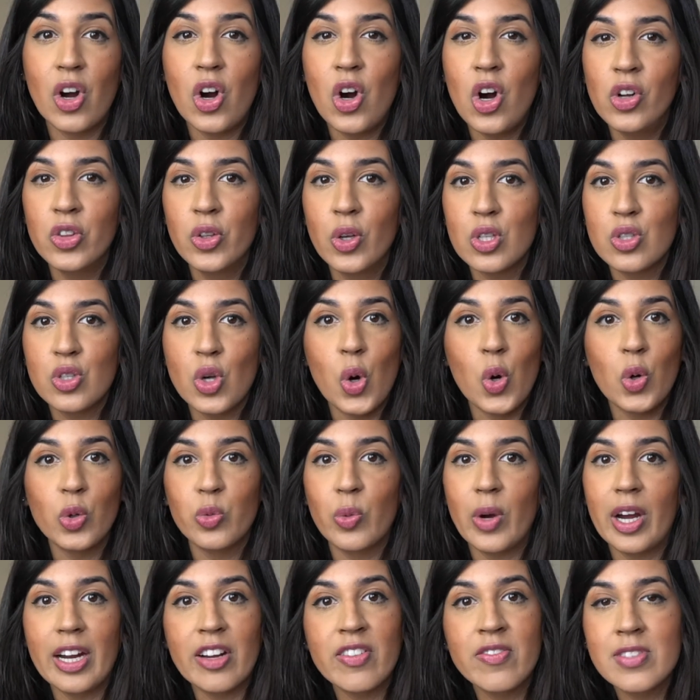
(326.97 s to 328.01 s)
all those old
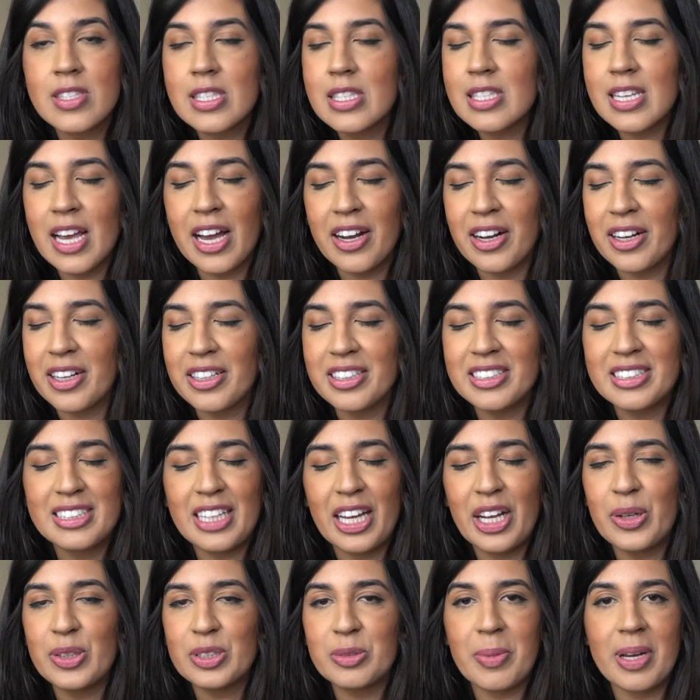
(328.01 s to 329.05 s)
wives' t- uh,
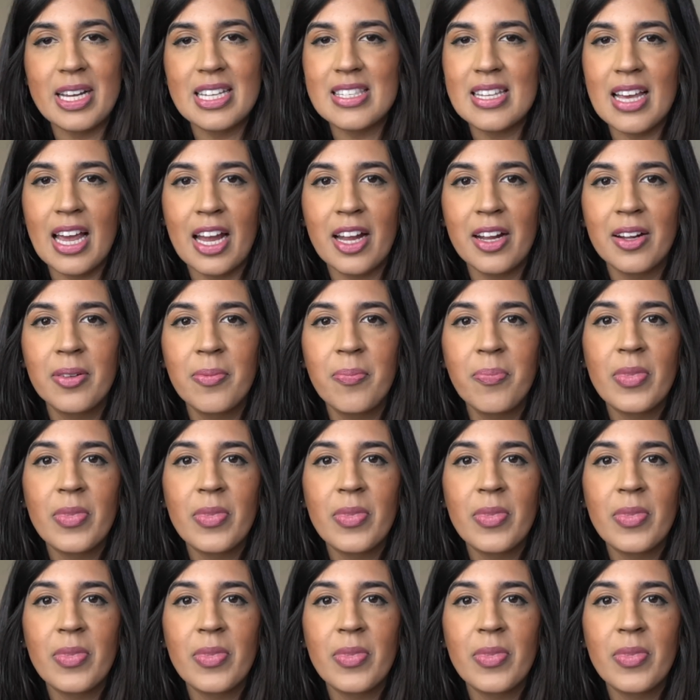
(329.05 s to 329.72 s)
tales may say.